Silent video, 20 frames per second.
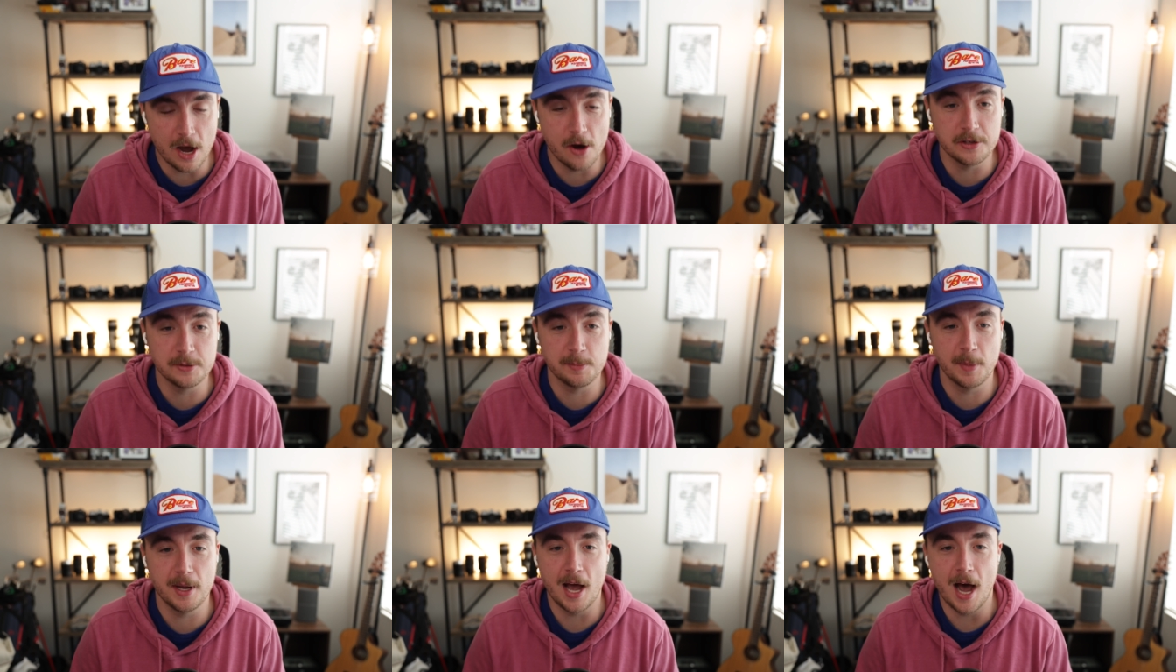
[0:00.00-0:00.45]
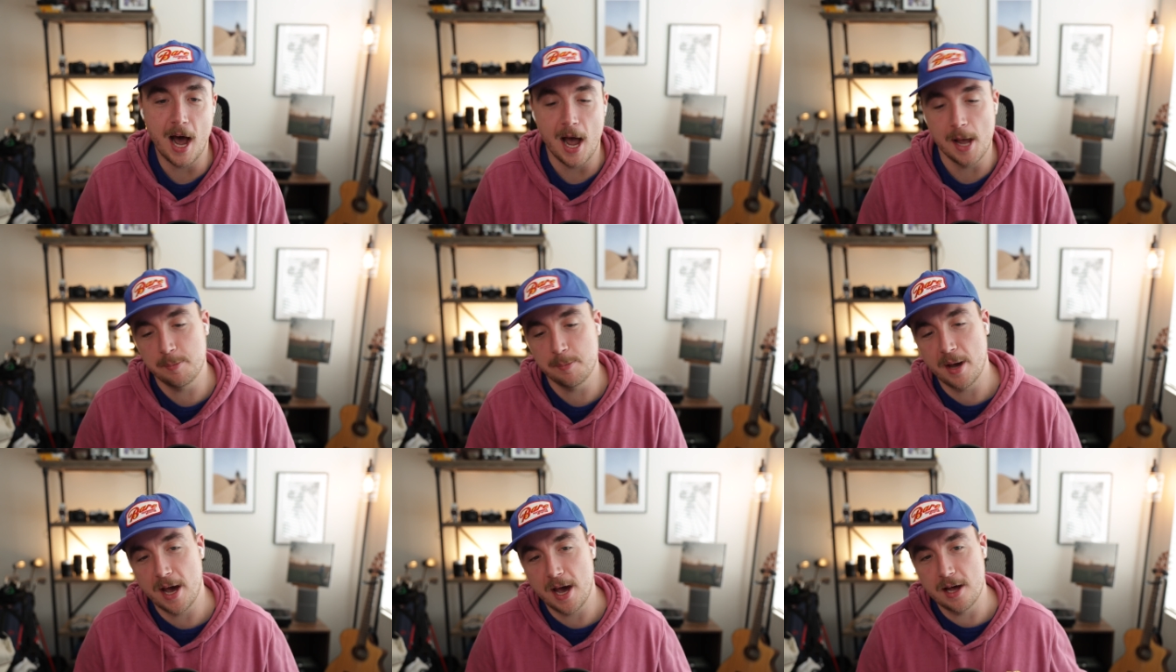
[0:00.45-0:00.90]
is my
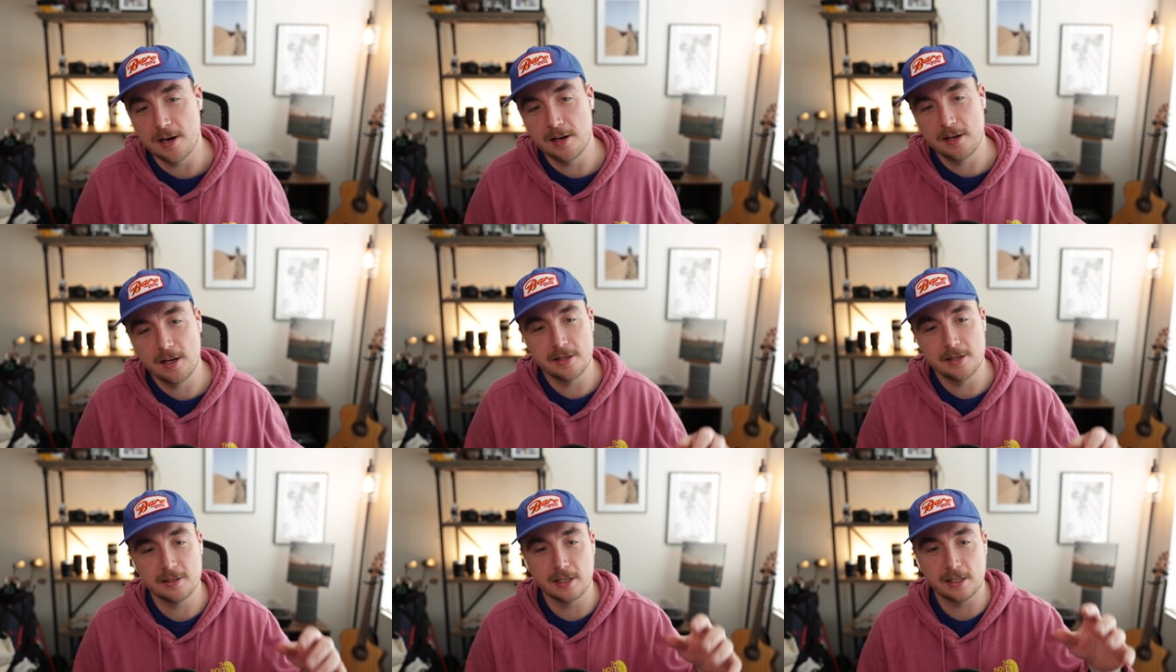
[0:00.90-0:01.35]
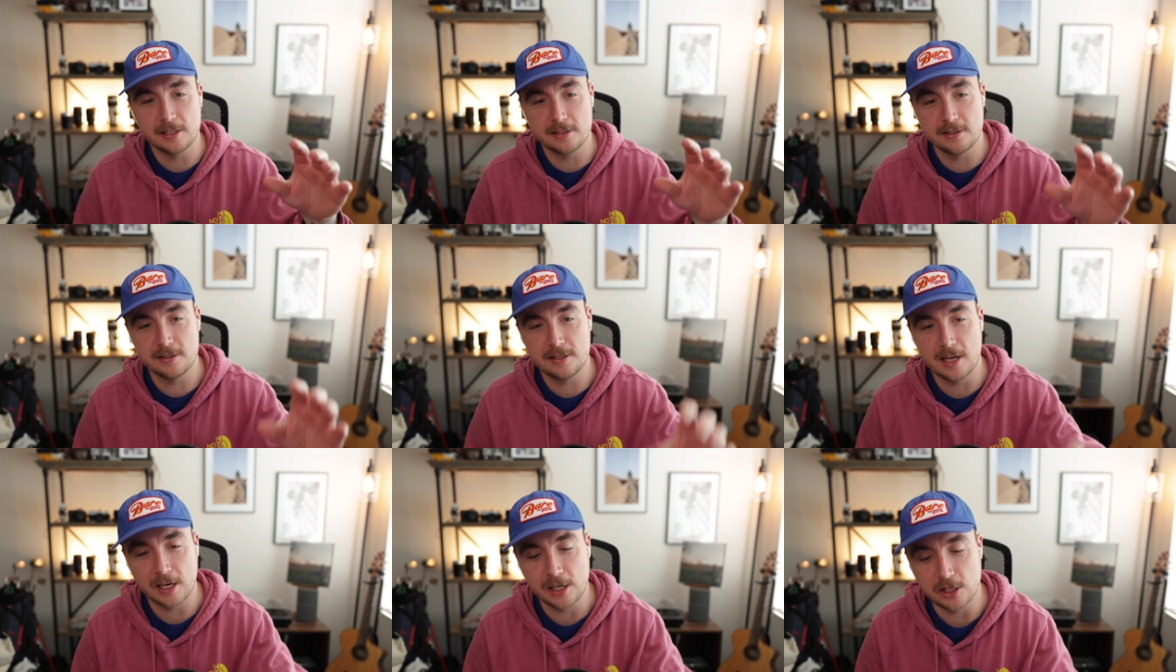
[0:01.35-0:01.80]
iPad as like a
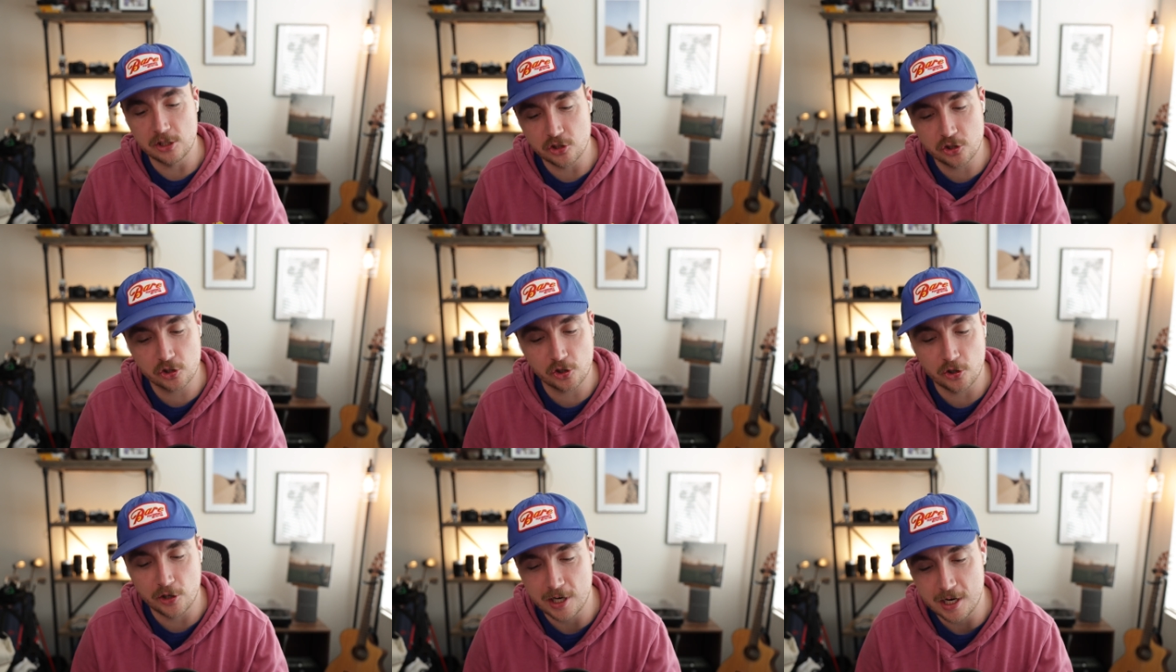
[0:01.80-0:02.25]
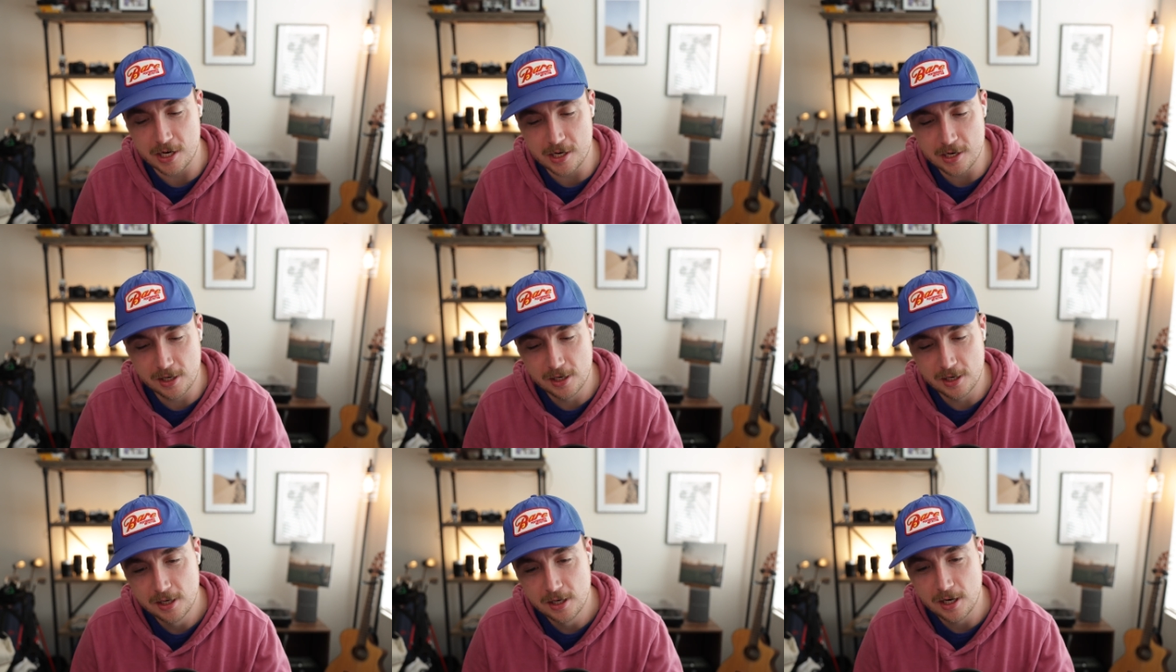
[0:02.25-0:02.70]
second screen
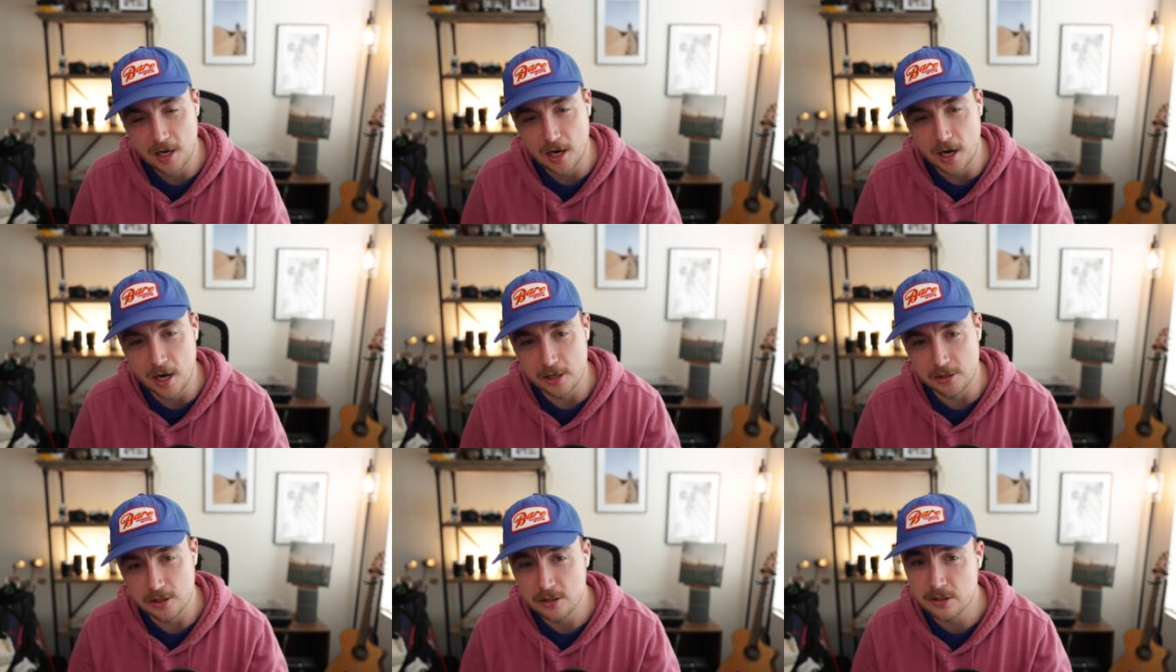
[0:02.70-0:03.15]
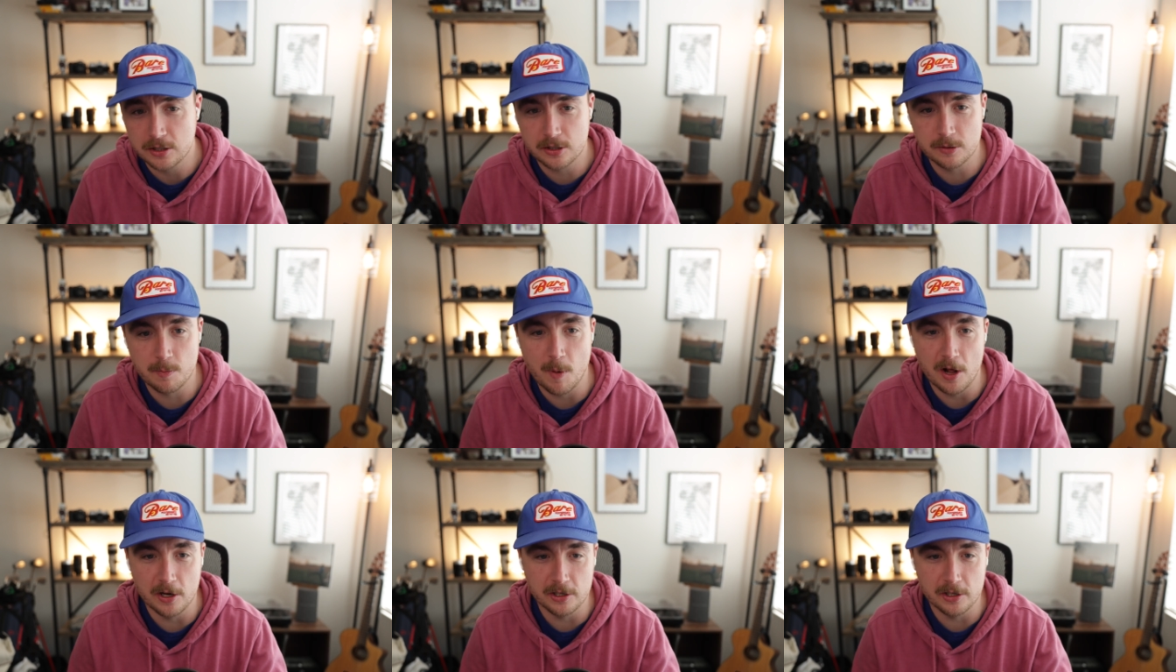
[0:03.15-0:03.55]
uh, just a smaller